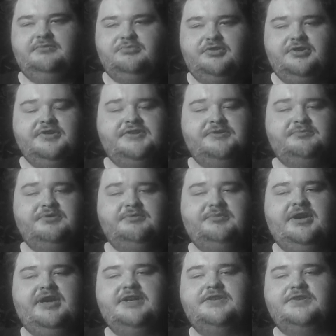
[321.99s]
It brings
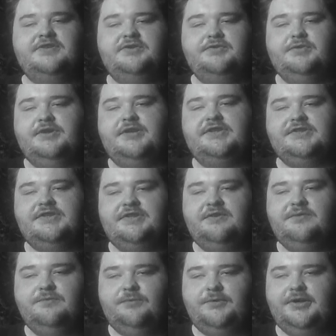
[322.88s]
me back to
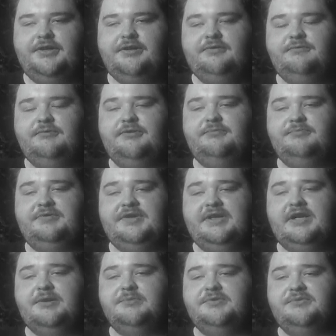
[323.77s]
2001 when
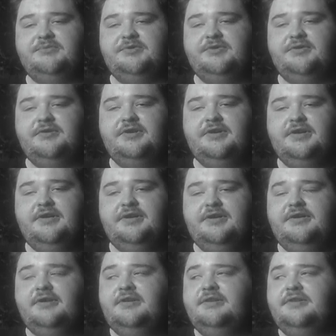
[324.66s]
times were
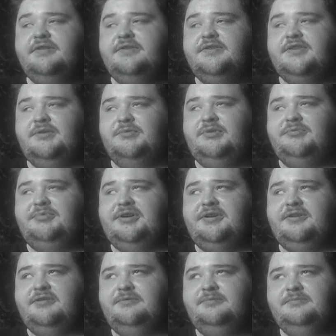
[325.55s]
somewhat
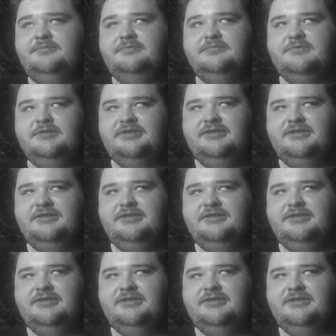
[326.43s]
better,